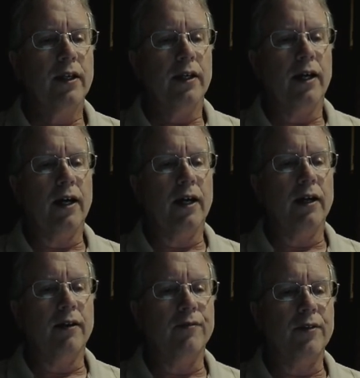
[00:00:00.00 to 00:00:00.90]

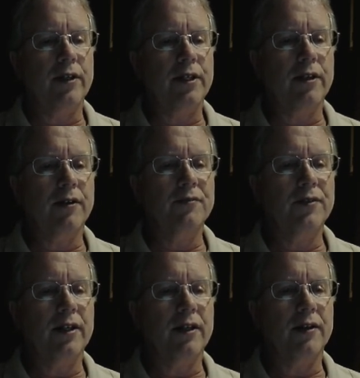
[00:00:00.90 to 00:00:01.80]
Another
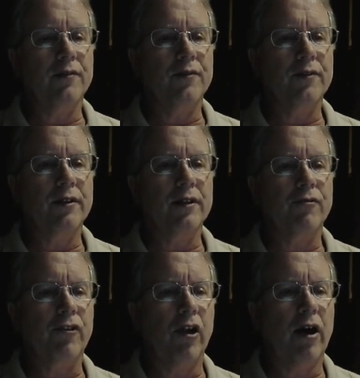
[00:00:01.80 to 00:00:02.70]

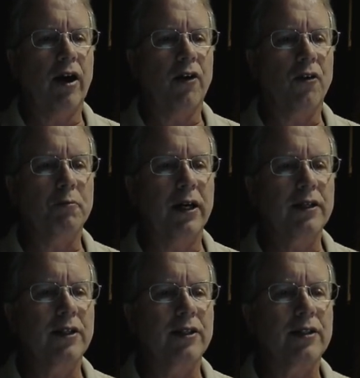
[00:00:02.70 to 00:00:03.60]
flaw or
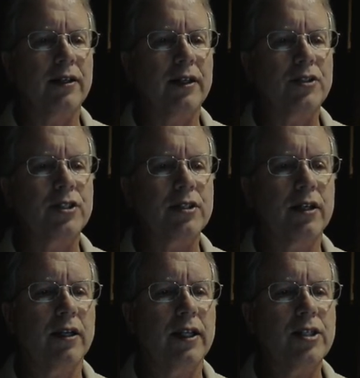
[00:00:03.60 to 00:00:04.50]
bug that existed,
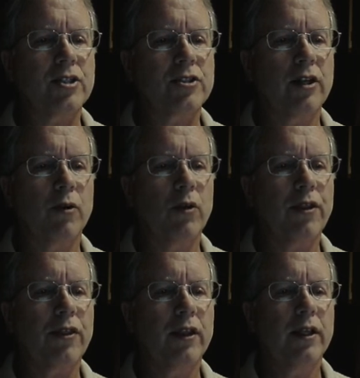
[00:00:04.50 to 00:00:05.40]
at least to start
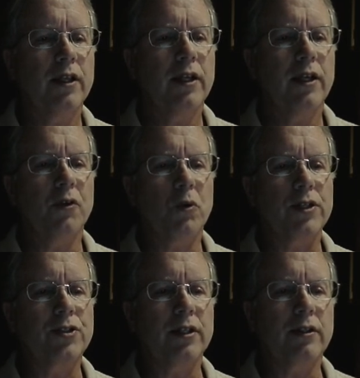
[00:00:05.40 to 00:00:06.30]
with,
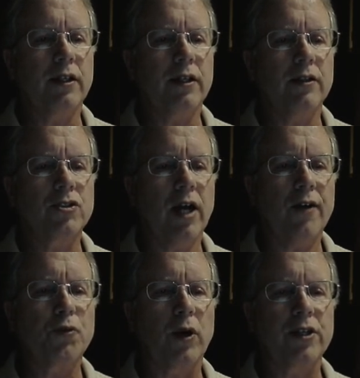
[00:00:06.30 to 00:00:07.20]
was that the
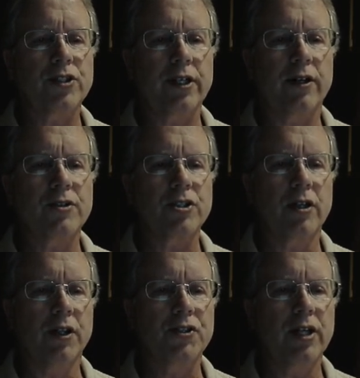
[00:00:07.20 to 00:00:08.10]
software center, just
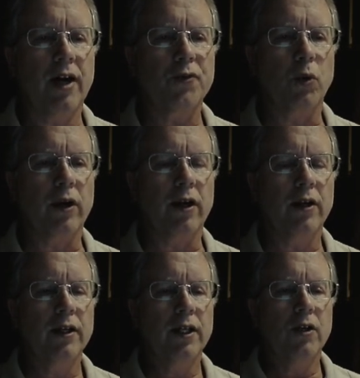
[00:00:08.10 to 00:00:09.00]
called
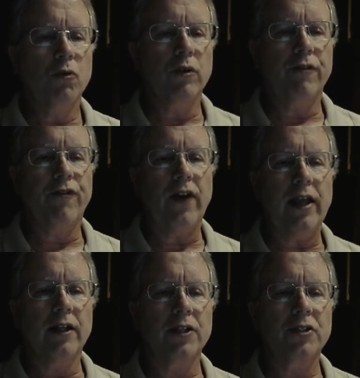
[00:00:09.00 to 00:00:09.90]
software, would
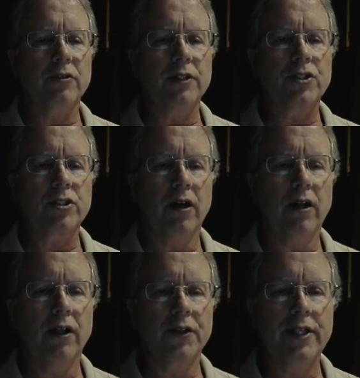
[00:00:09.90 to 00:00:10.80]
fail to
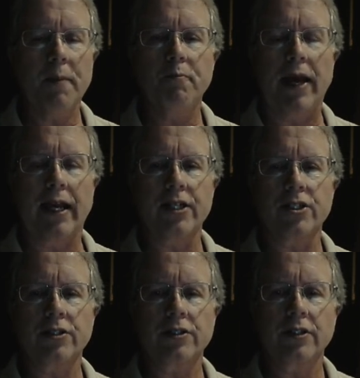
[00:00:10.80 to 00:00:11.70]
install deb packages.